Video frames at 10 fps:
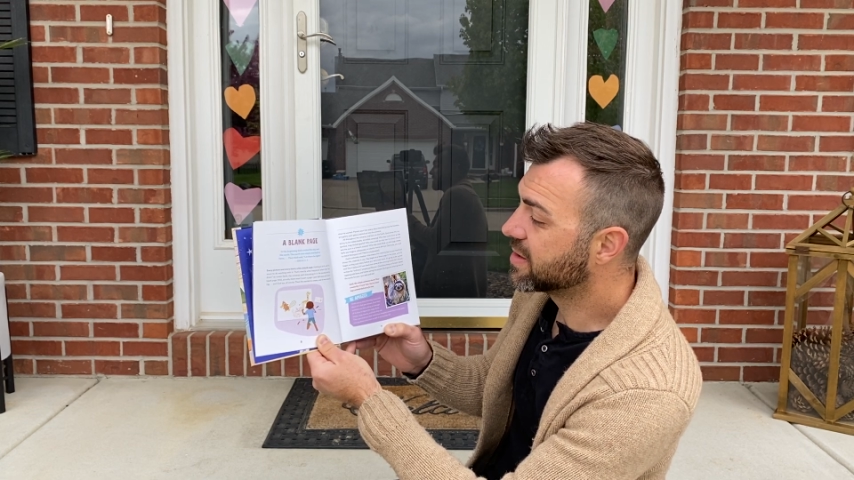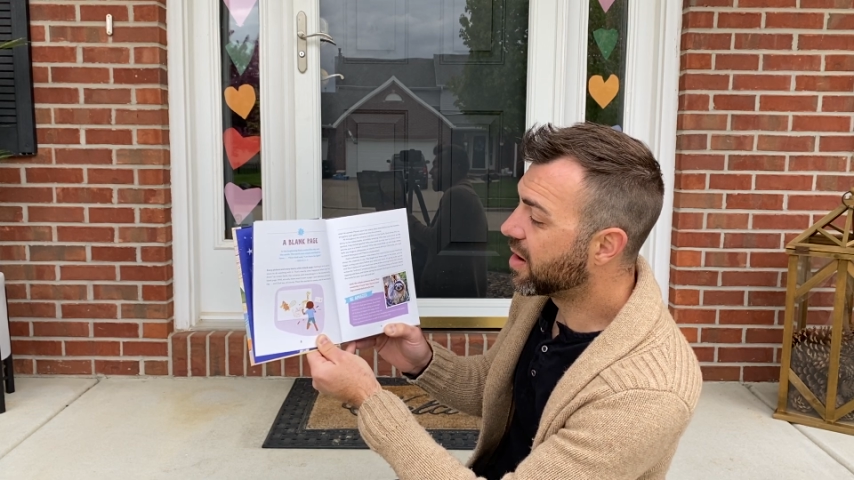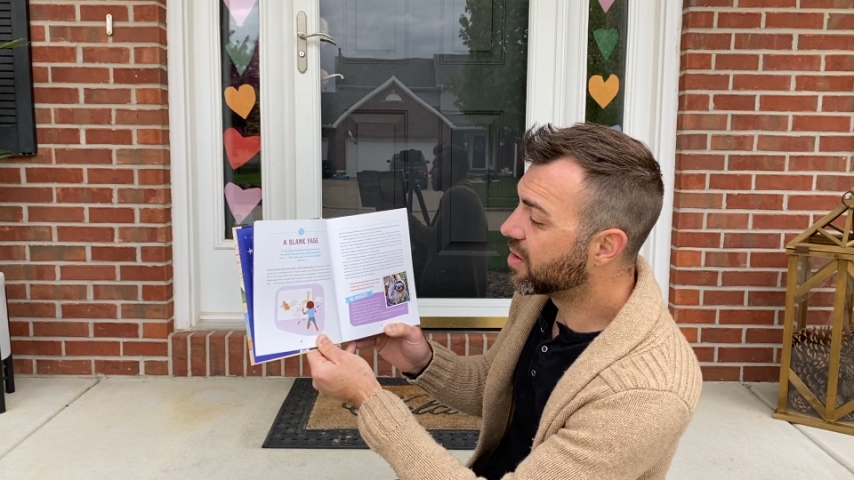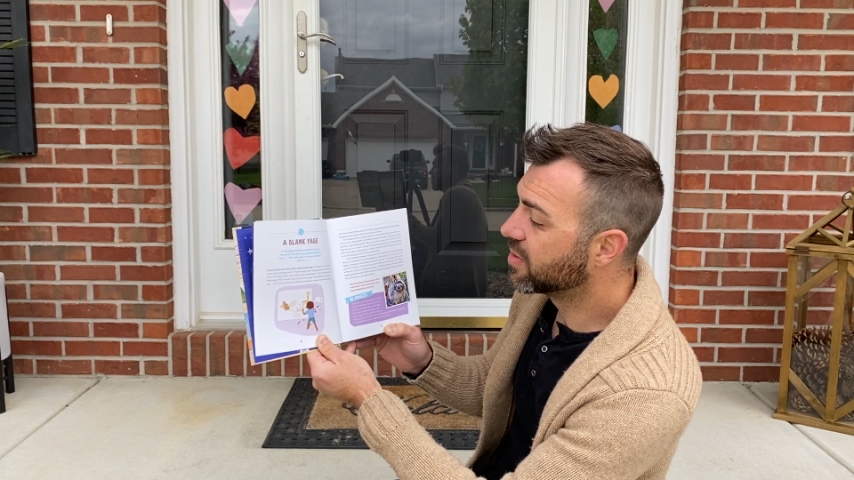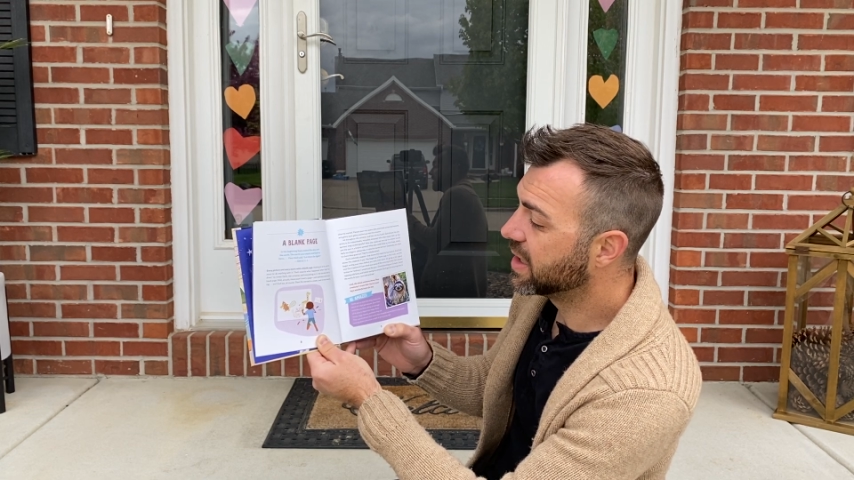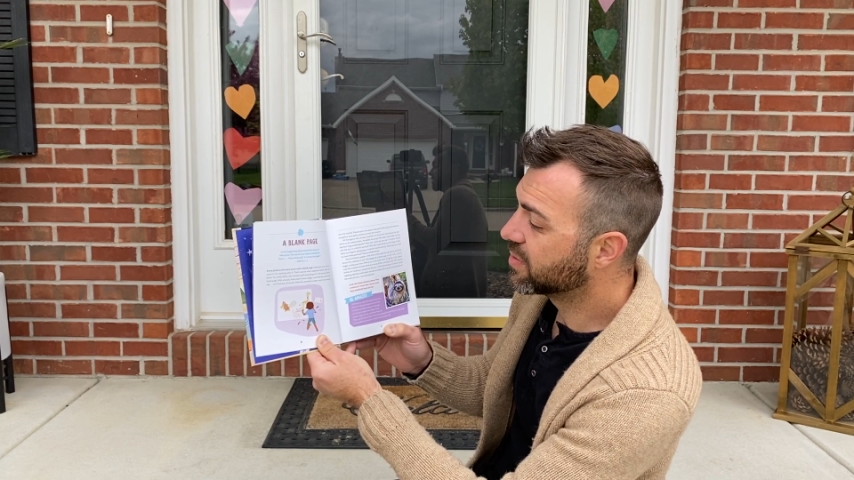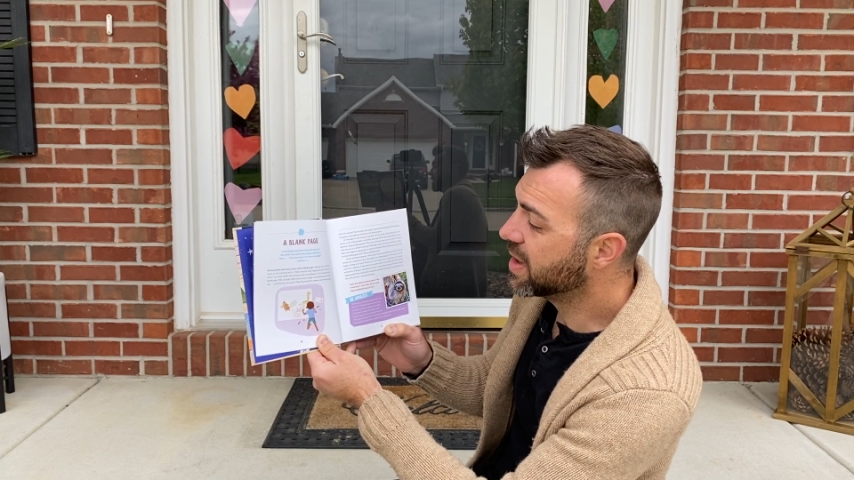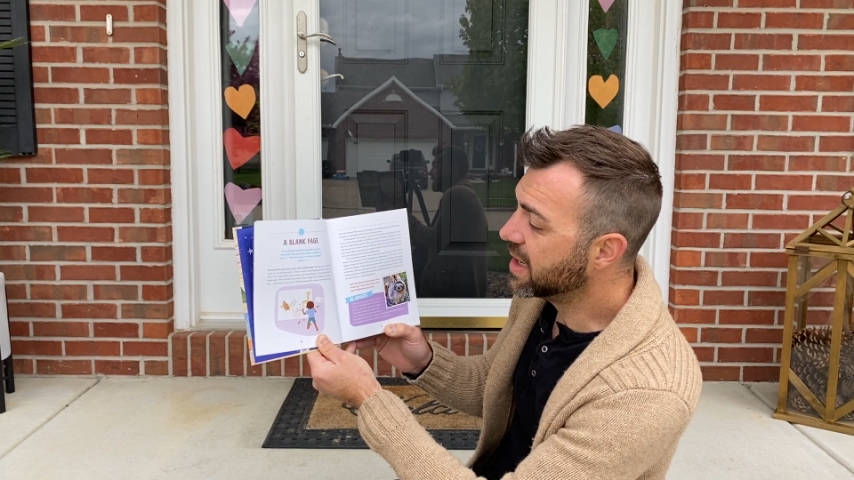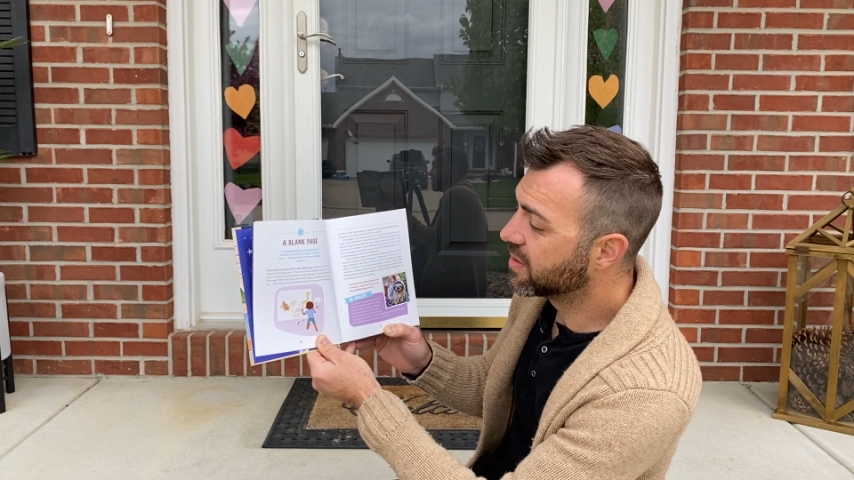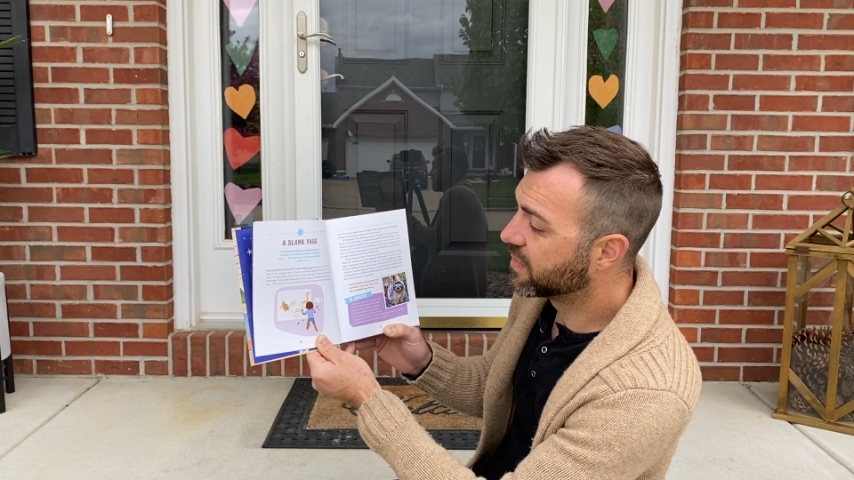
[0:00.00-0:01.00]
already
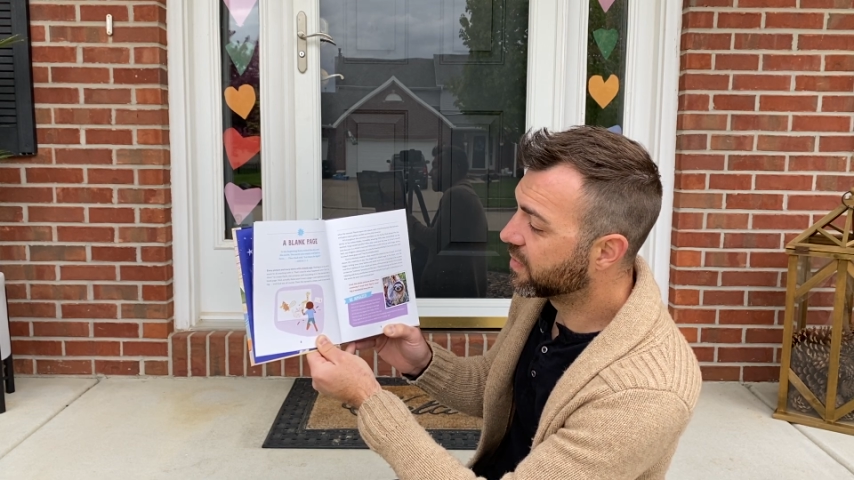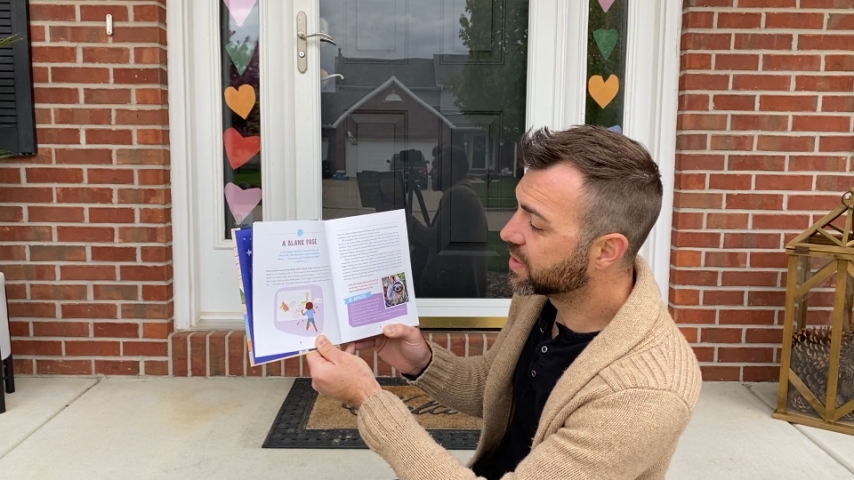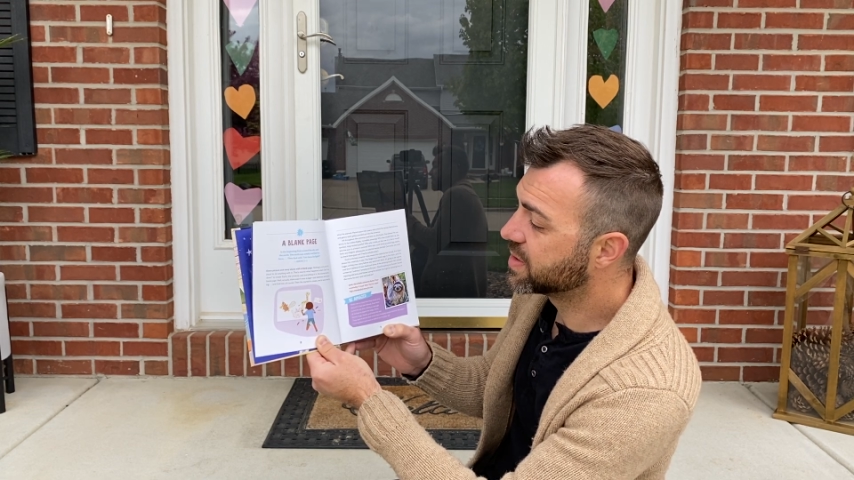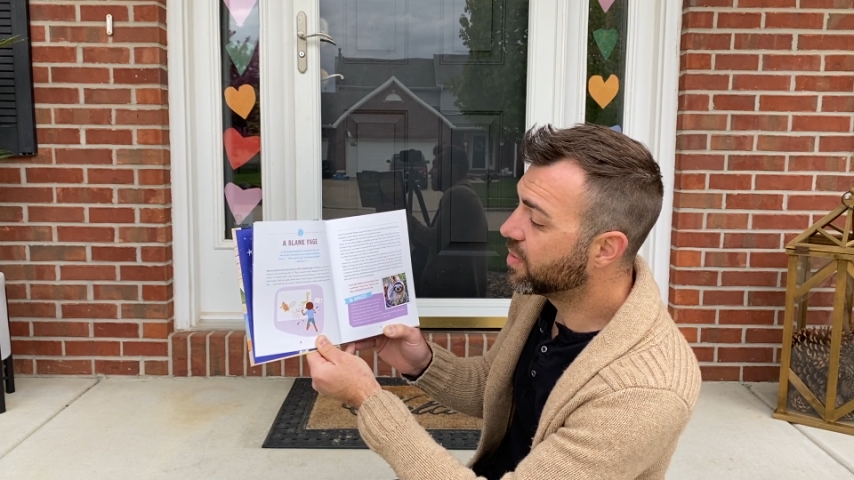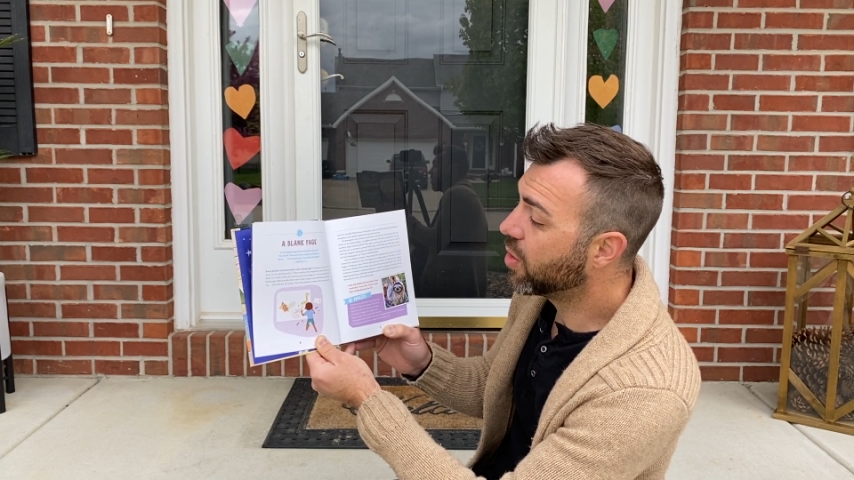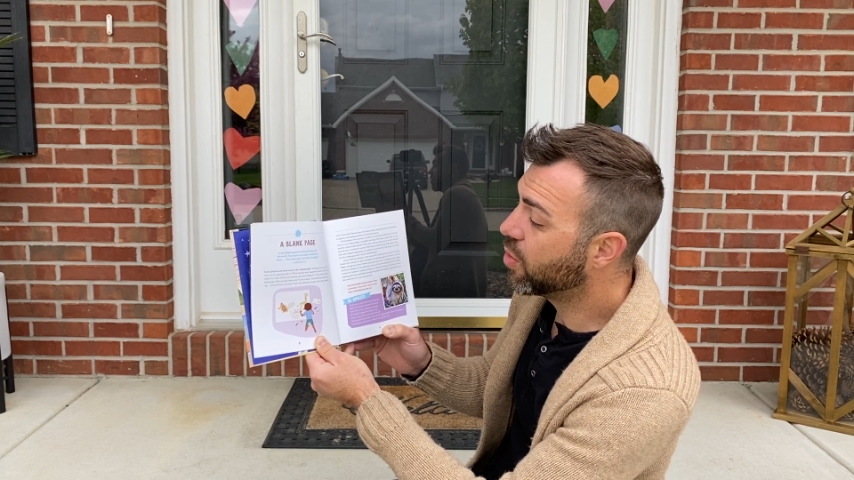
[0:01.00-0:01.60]
written for some